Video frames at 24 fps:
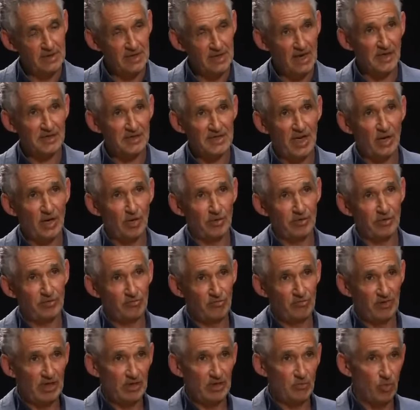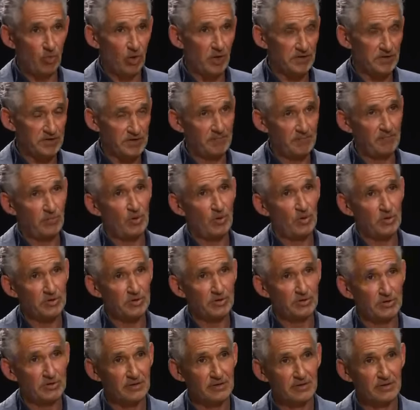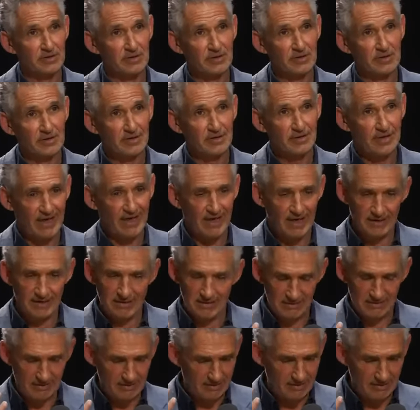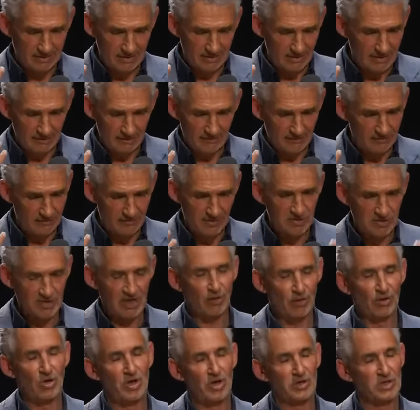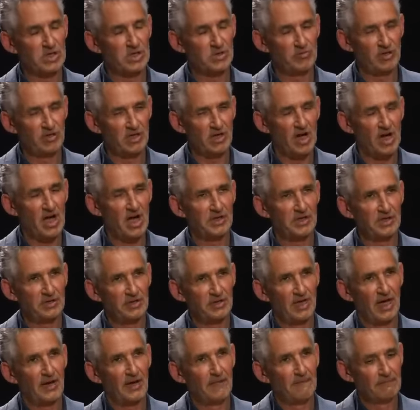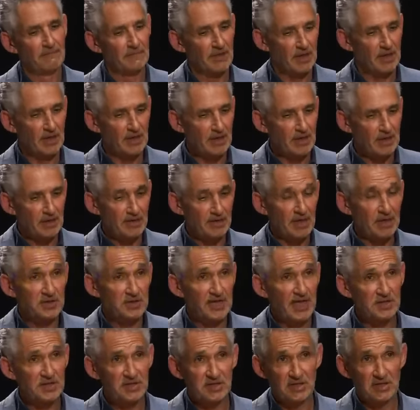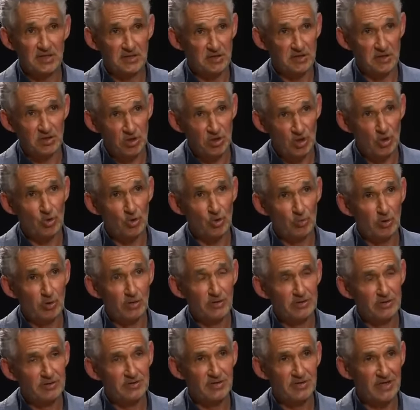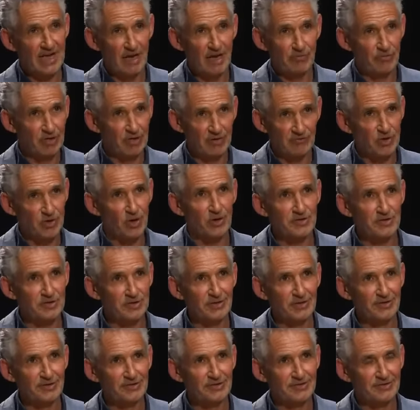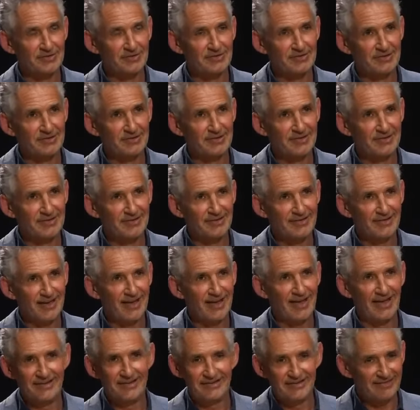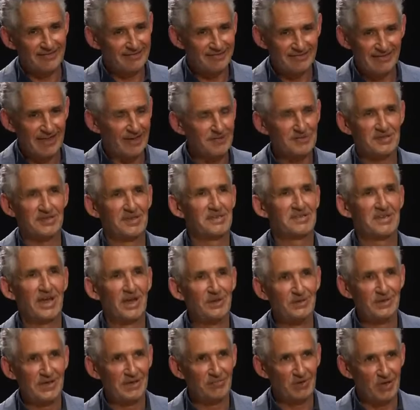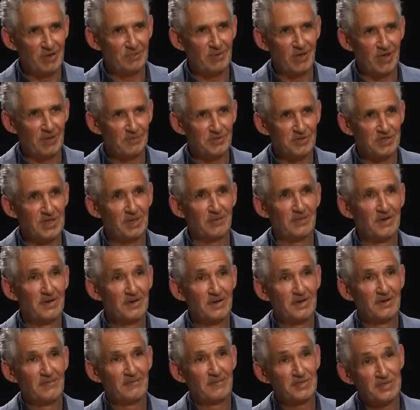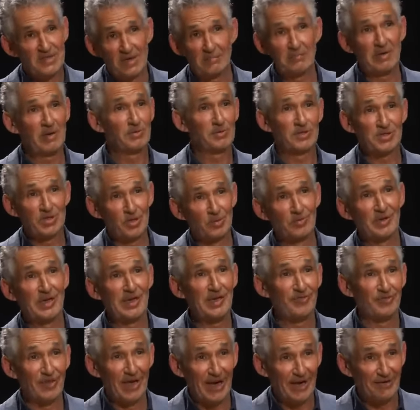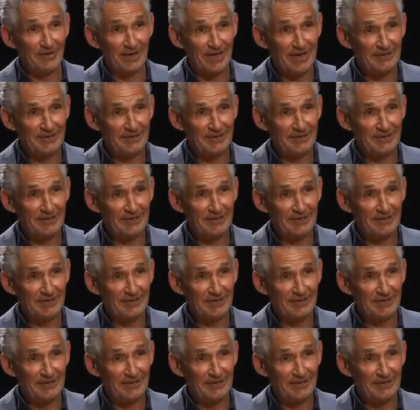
gut health really was important, and you know, for so long just regarded that the intestine as a tube to get rid of toxins. Right. And that's its own absorb nutrients. Some, and, some, people still yeah. believe that,